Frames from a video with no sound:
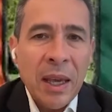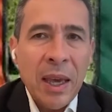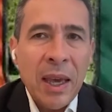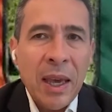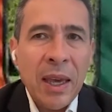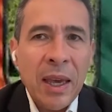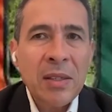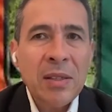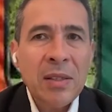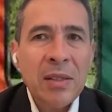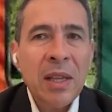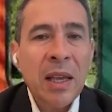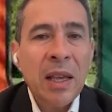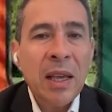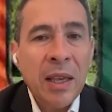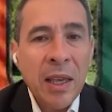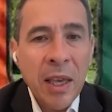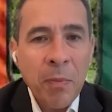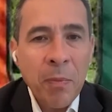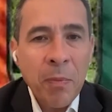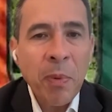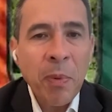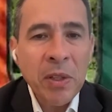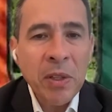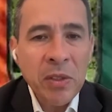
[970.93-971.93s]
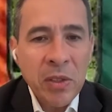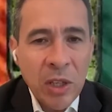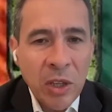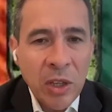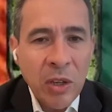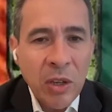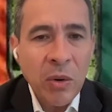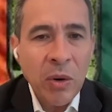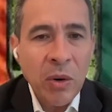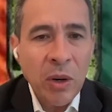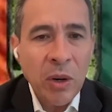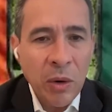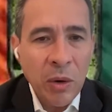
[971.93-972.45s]
Is the HIPAA
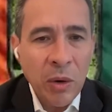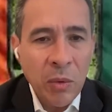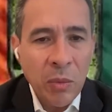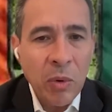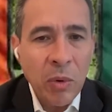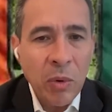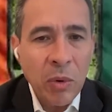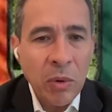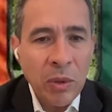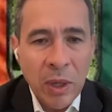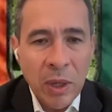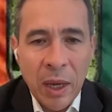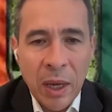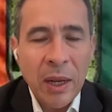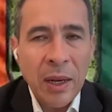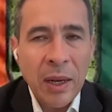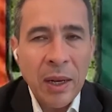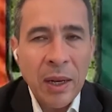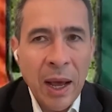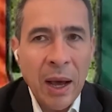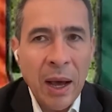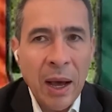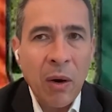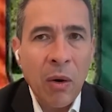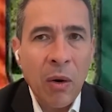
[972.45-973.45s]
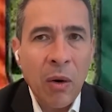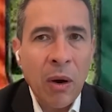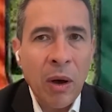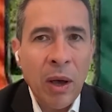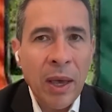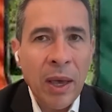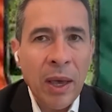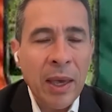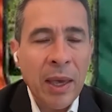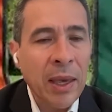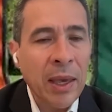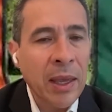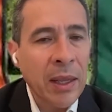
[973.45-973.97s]
security rule now
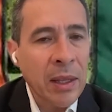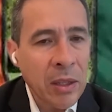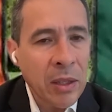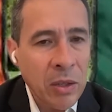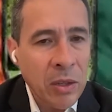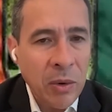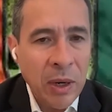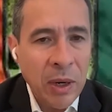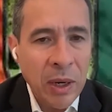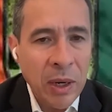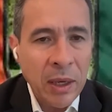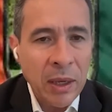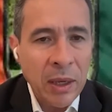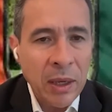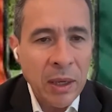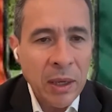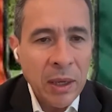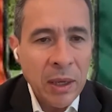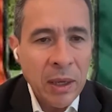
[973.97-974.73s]
hindering